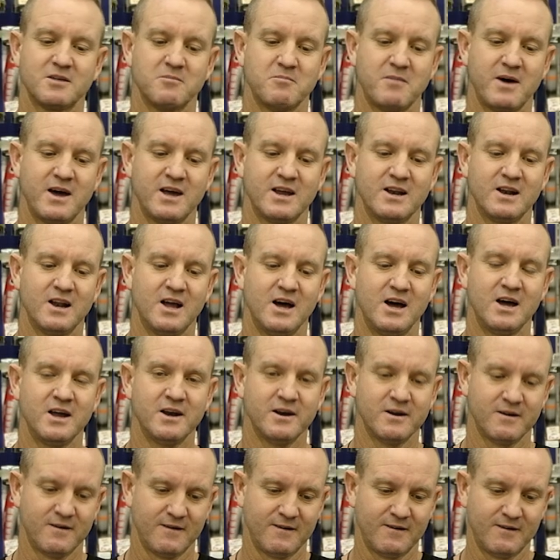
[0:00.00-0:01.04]
the main
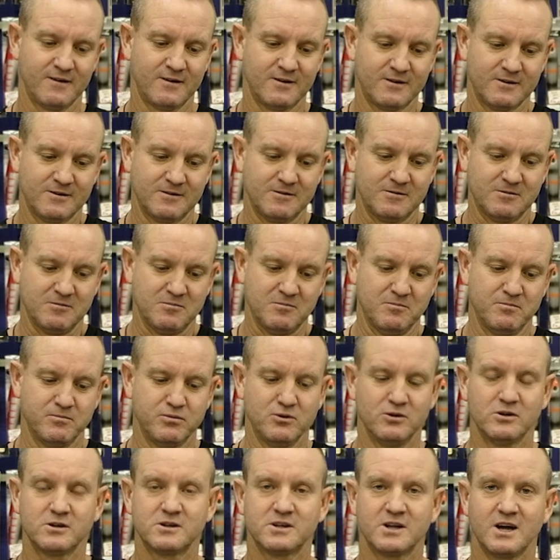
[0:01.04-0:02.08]
line,
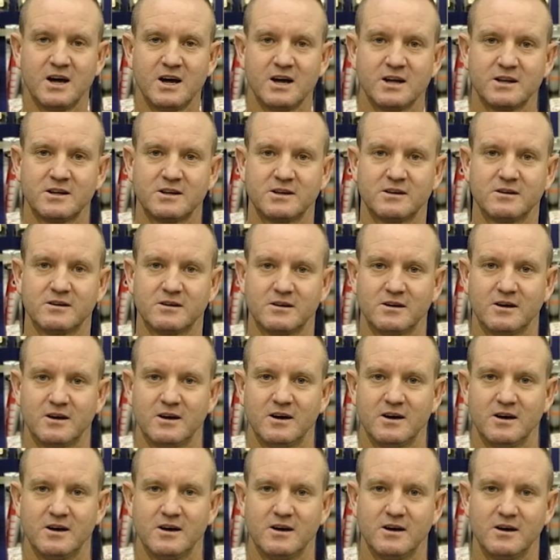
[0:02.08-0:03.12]
pull tight.
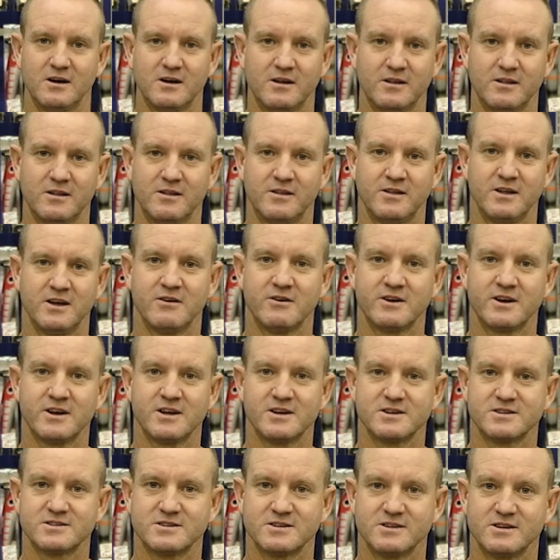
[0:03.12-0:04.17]
There it
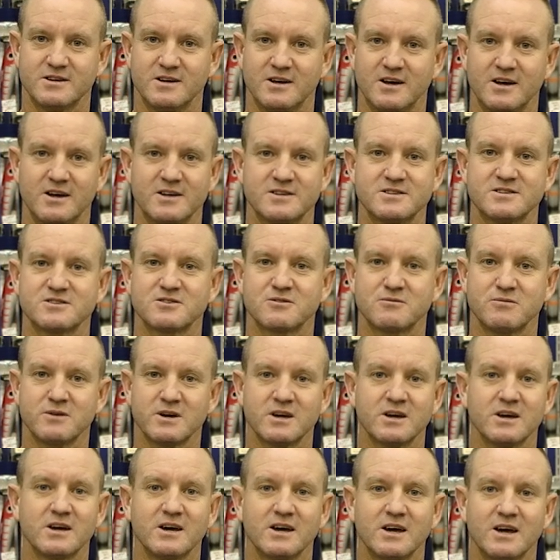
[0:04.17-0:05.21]
is. It's as
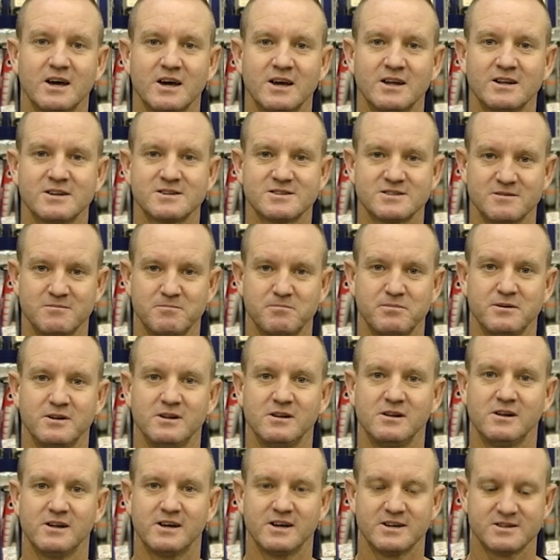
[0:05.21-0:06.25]
quick and
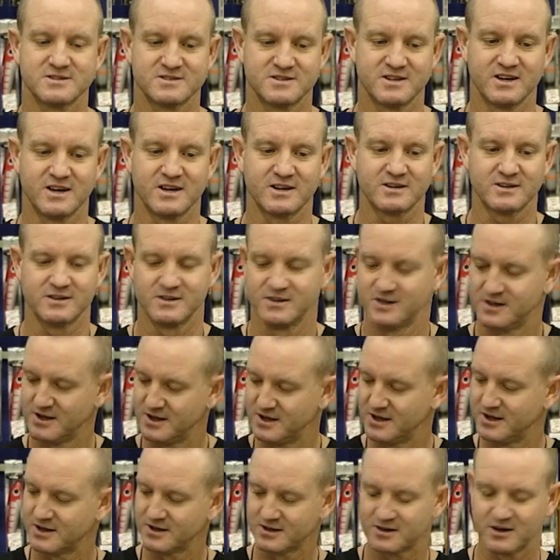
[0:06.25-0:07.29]
simple as that.
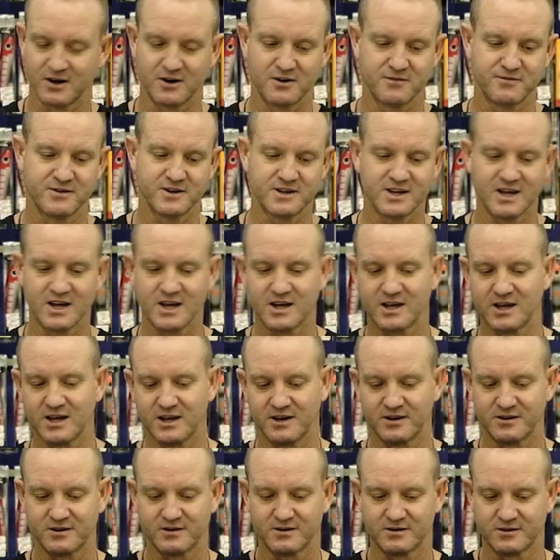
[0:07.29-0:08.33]
Cut off the tag end.